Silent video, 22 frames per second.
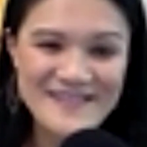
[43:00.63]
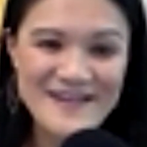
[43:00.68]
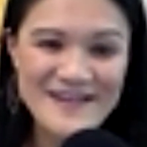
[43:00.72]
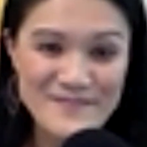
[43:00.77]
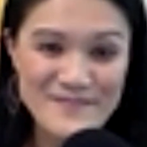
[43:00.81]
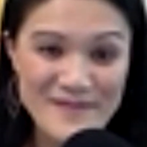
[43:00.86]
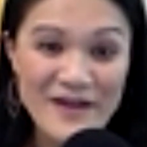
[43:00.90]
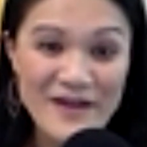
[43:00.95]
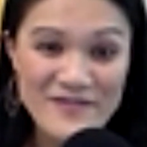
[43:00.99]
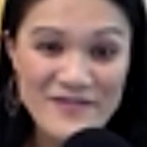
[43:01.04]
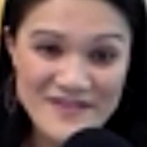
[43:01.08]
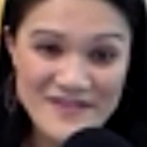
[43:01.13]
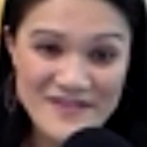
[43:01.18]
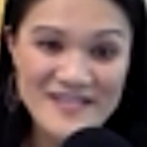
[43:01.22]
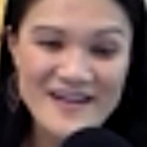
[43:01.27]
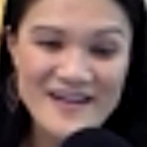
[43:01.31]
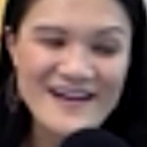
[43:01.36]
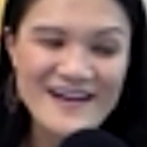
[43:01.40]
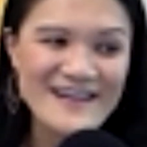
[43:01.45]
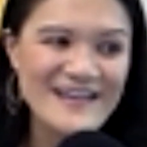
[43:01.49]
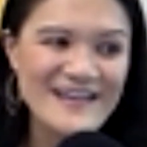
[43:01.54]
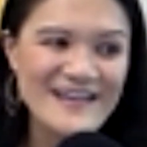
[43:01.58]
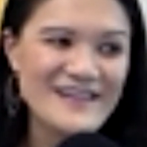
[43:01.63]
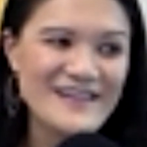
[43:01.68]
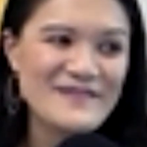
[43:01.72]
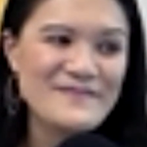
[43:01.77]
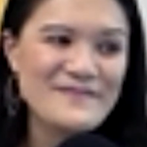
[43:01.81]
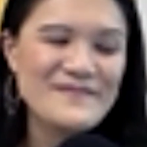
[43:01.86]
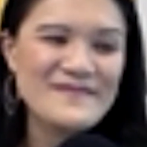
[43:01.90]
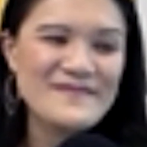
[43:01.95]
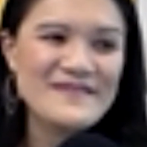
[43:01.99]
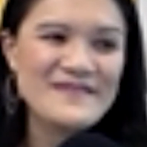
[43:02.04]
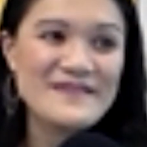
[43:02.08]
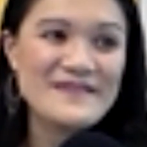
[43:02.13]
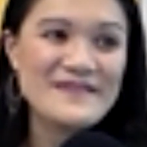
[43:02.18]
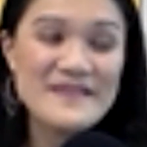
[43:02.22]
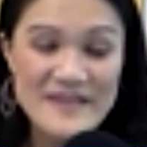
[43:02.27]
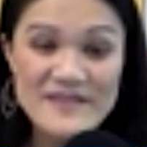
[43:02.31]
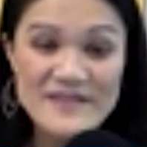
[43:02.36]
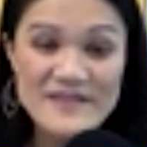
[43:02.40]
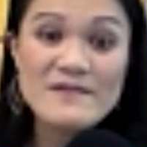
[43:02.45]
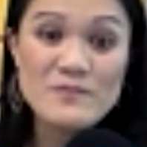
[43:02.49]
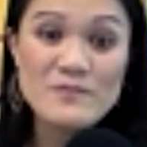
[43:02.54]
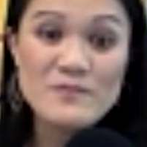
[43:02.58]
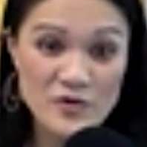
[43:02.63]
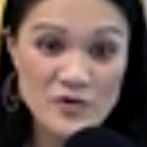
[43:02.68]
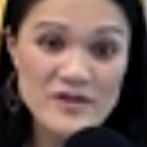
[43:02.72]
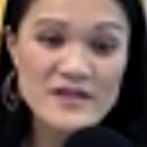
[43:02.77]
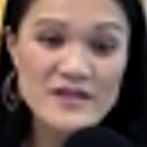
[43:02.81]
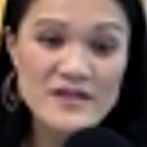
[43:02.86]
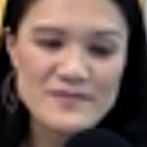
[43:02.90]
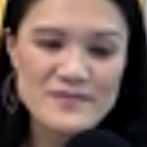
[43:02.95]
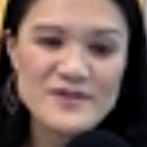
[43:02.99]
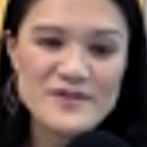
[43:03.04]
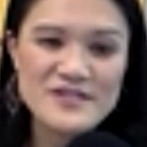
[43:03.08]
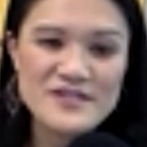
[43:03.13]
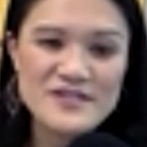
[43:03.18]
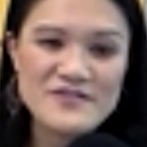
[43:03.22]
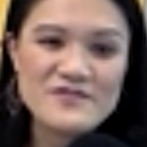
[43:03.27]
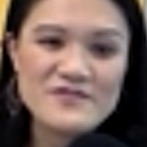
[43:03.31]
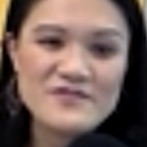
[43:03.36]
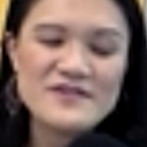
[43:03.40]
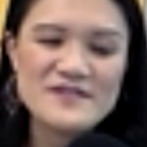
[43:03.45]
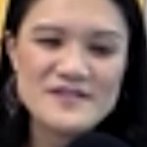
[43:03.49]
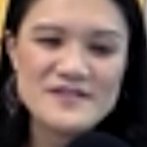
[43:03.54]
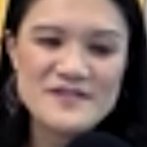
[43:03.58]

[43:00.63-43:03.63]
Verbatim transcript: amount of time in the morning in particular is